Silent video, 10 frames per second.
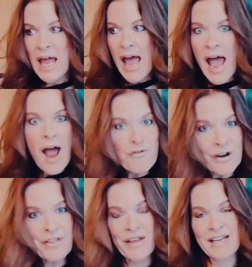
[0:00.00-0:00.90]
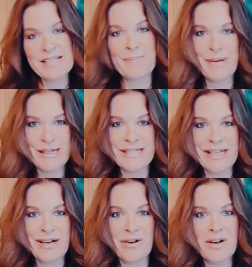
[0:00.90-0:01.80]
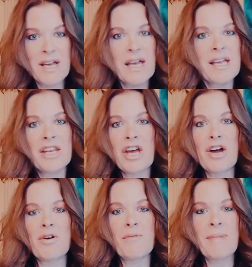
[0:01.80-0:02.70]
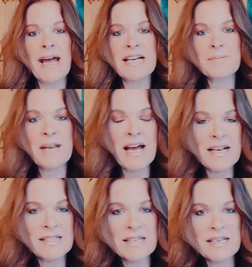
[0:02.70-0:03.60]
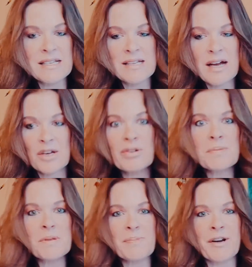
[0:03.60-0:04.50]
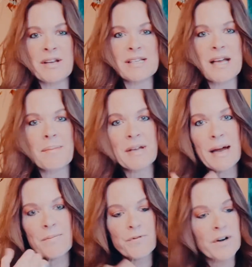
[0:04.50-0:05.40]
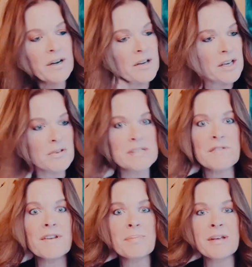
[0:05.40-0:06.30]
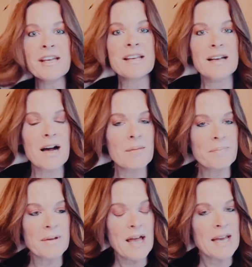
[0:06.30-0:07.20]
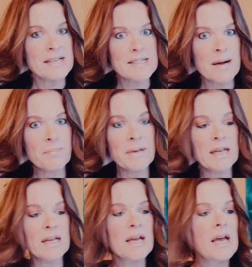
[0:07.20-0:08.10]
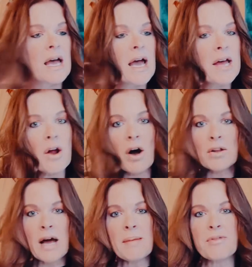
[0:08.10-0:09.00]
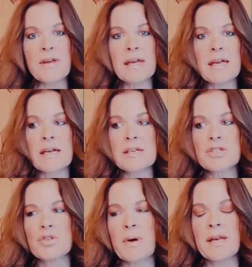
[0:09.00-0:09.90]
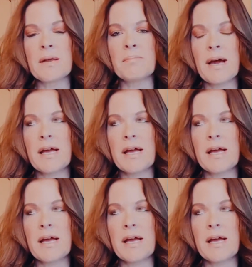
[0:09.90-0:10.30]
everything is a big deal. My husband has these Christmas parties coming up for, he's a VP at his company. And all I'm thinking is, do I need